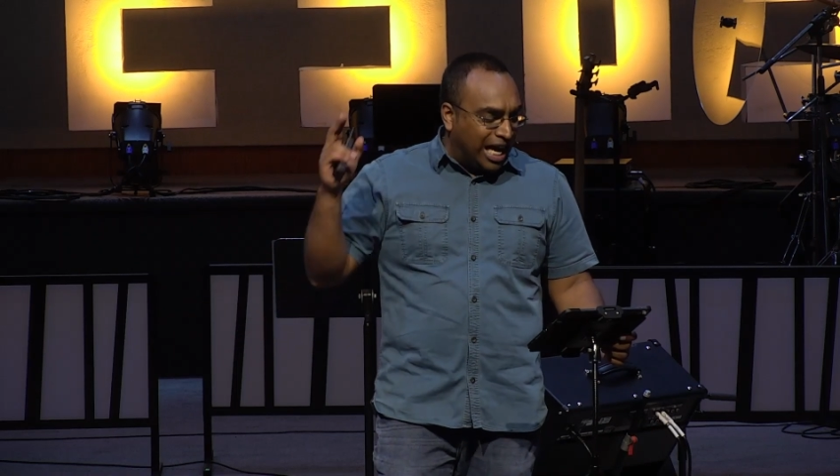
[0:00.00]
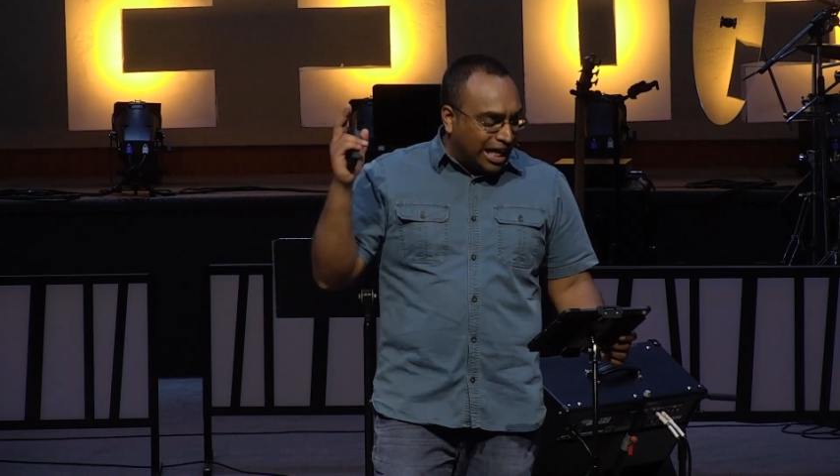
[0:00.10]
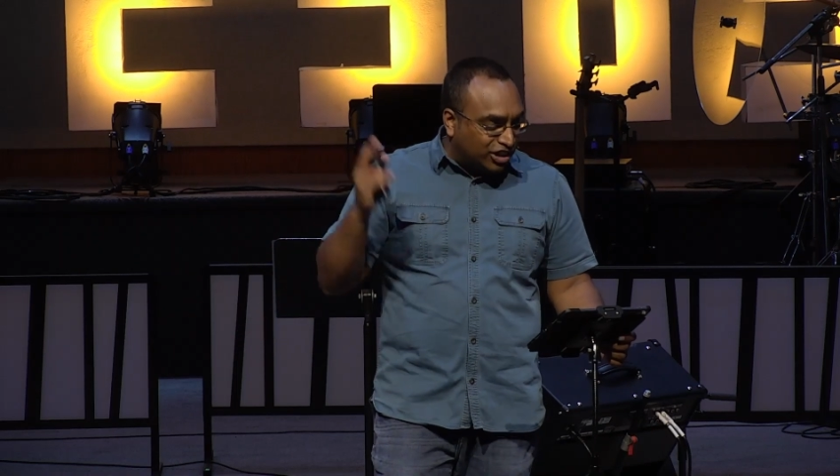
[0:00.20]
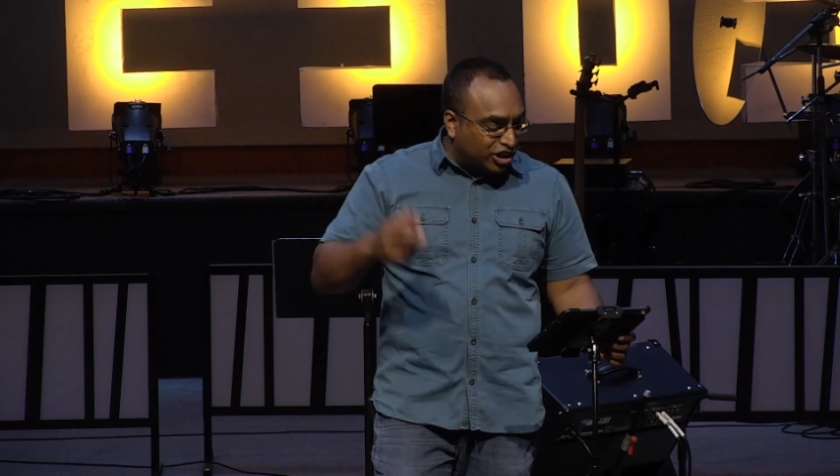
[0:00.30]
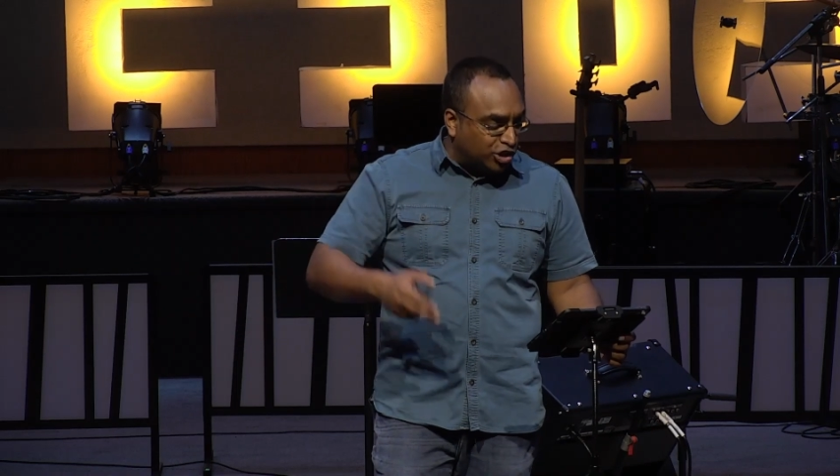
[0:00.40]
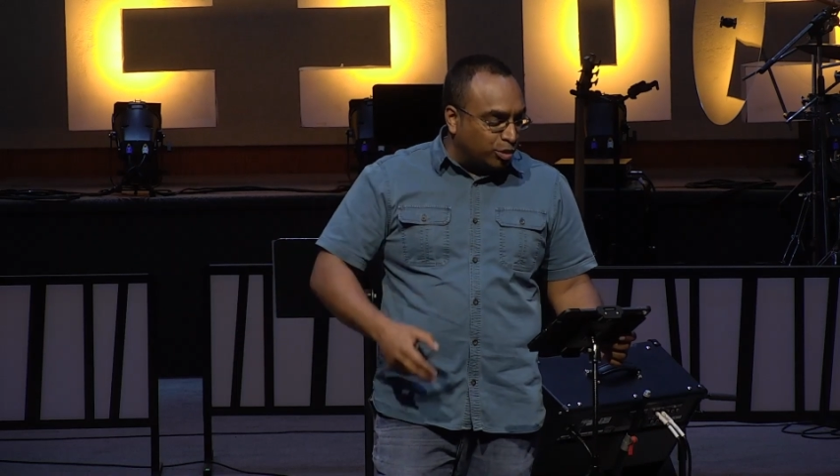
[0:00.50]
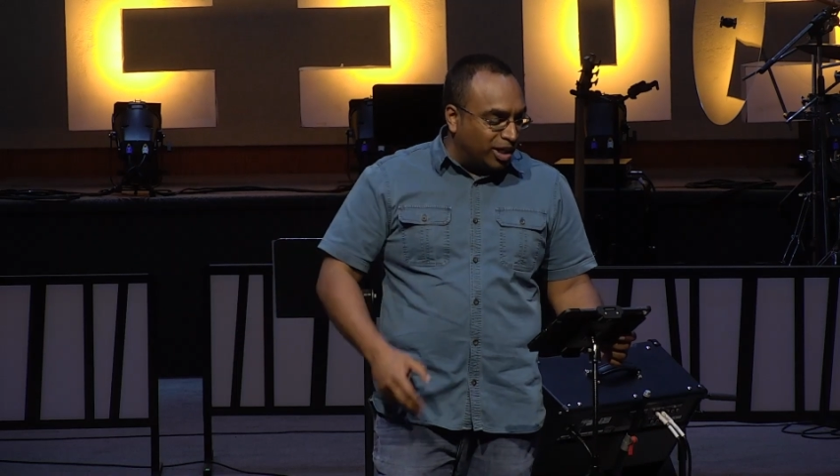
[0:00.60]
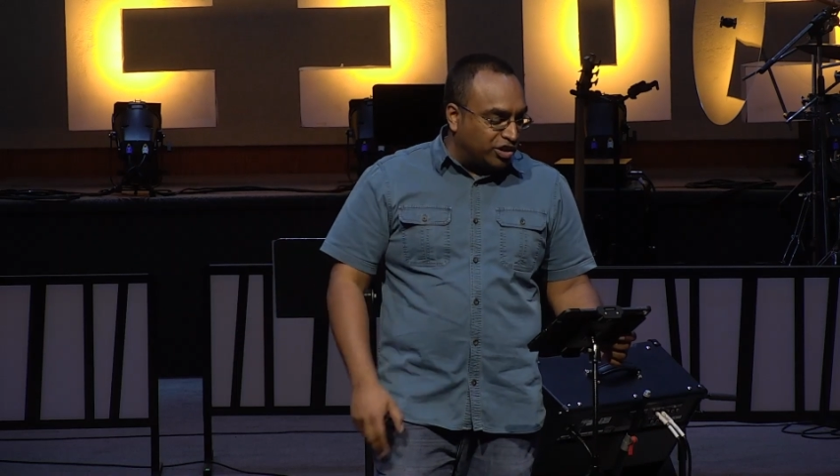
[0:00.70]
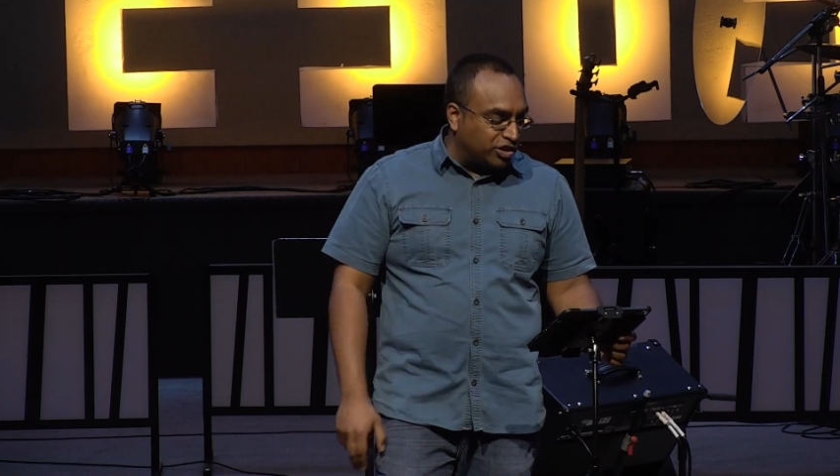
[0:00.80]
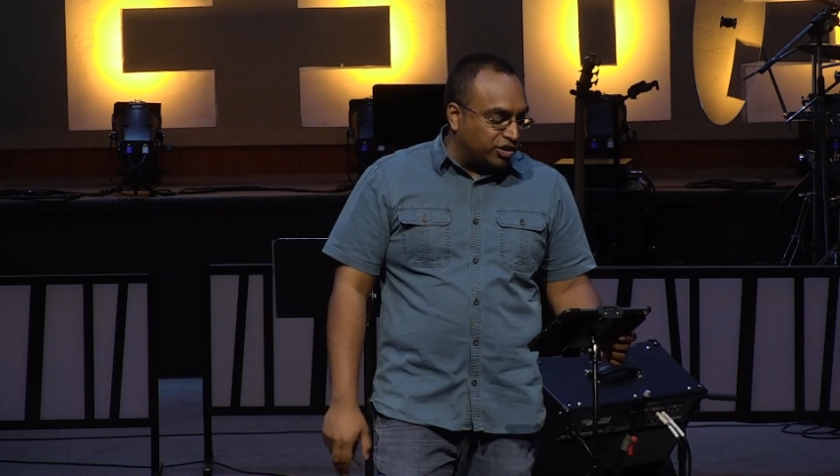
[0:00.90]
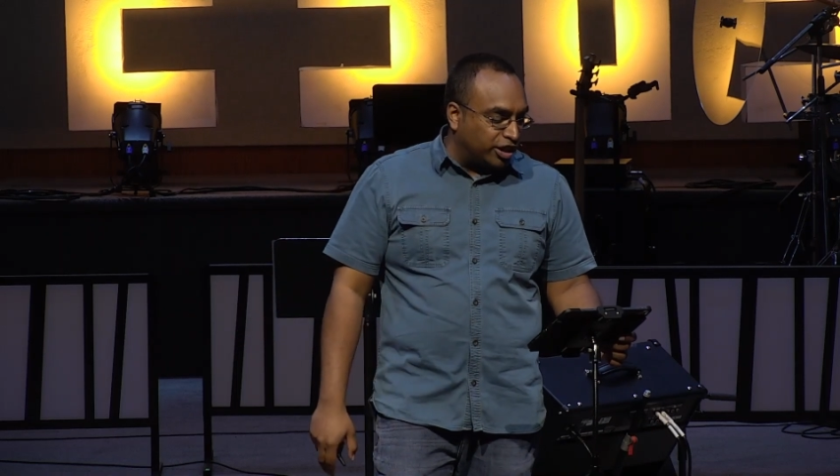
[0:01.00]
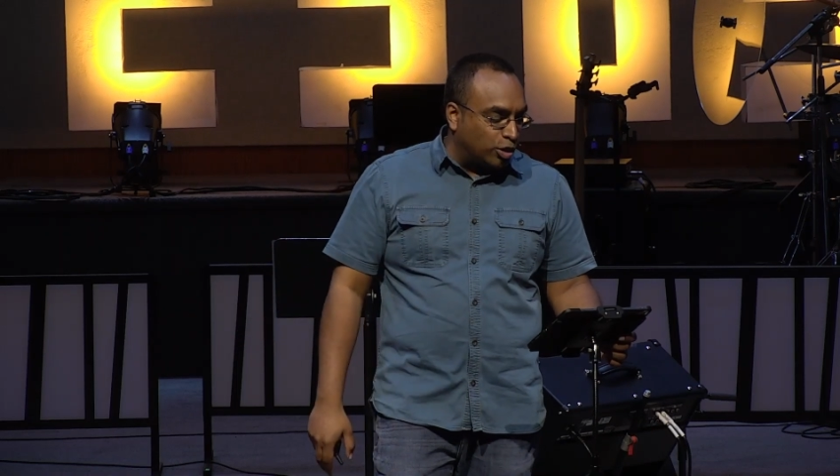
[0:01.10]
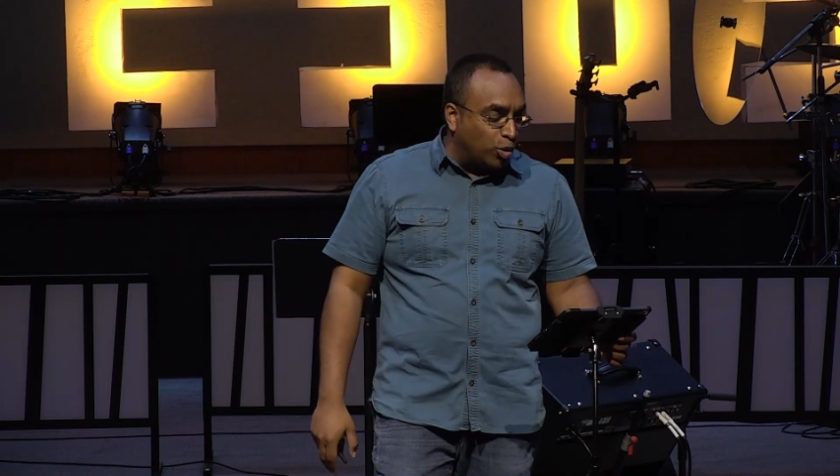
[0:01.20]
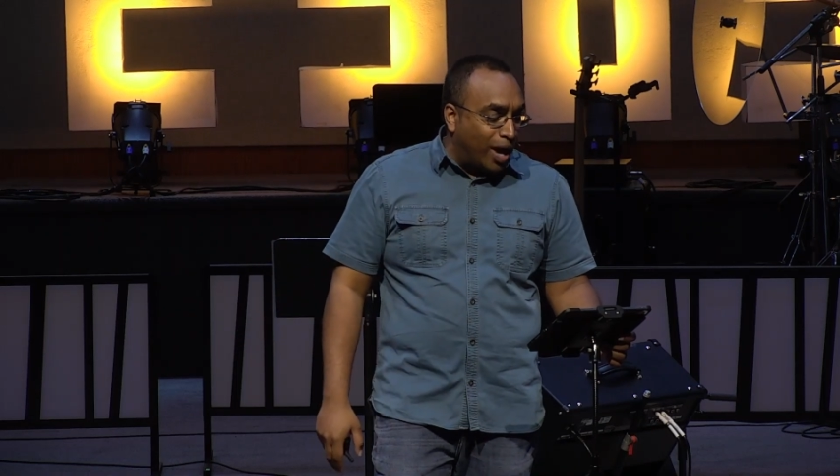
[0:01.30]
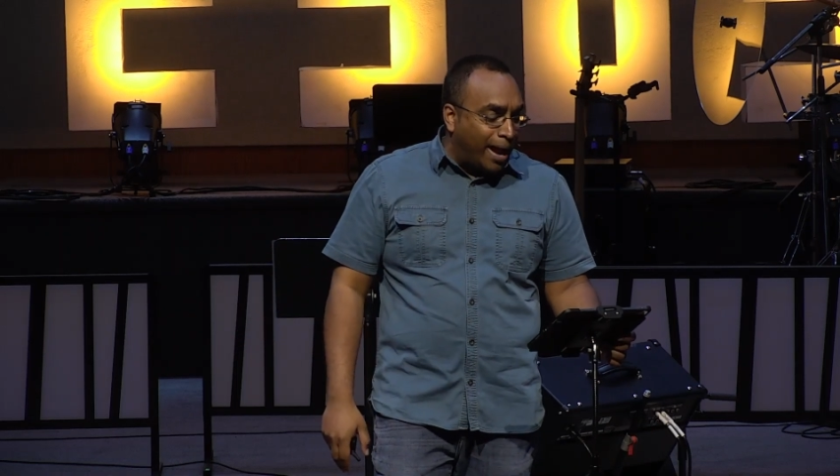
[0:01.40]
and situations that are
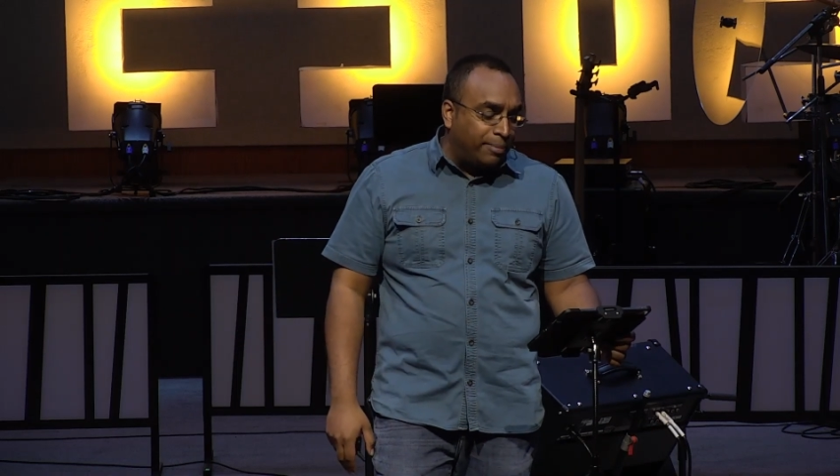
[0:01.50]
way